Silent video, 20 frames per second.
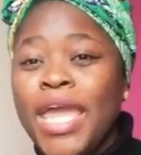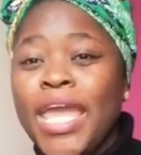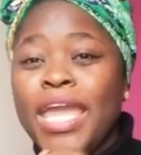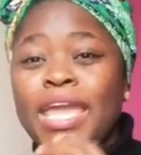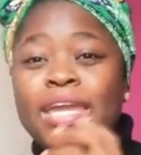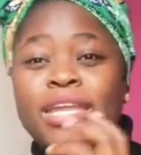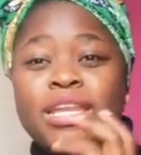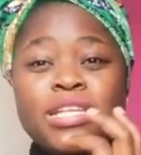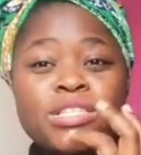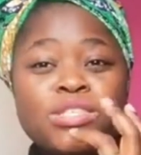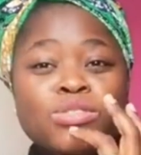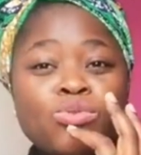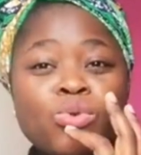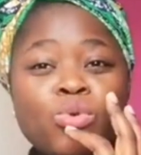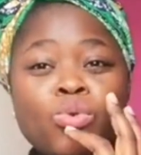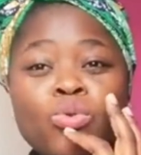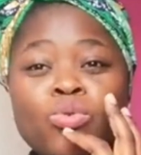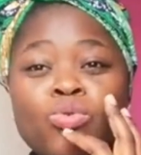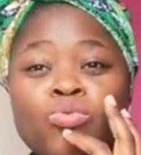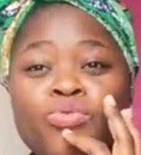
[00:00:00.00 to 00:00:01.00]
It is
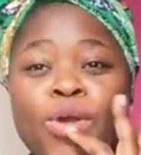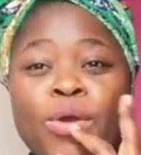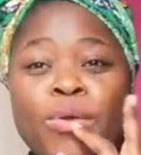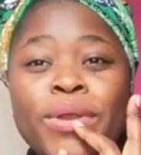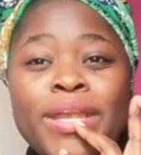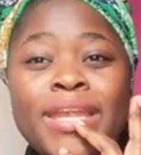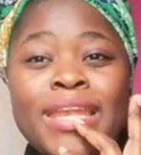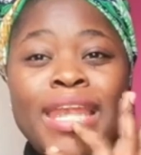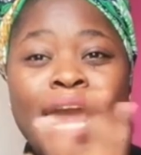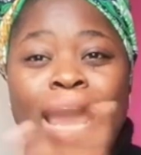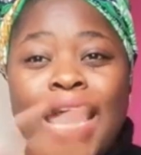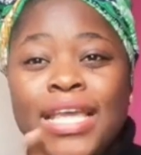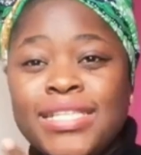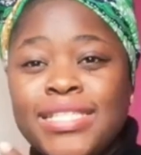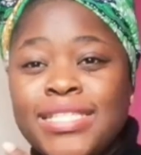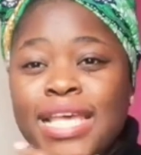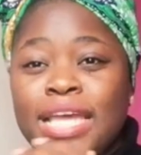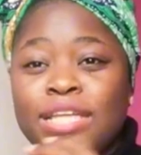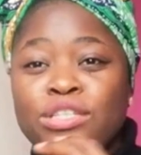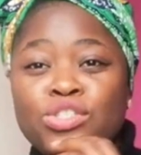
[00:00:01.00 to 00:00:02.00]
very
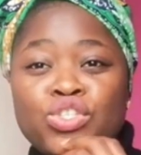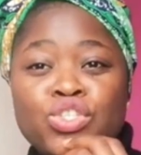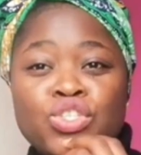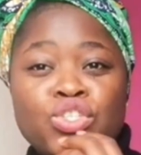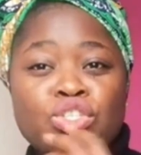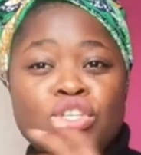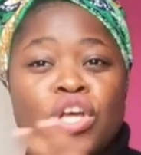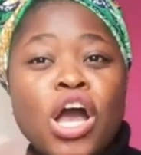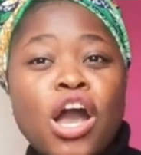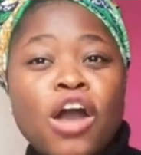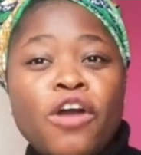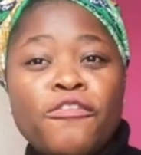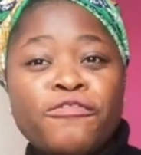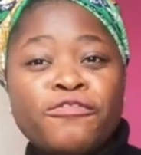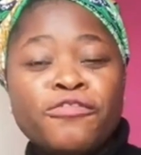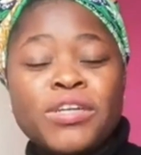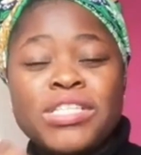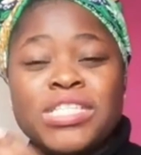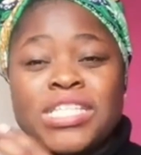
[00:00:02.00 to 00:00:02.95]
nice and soft.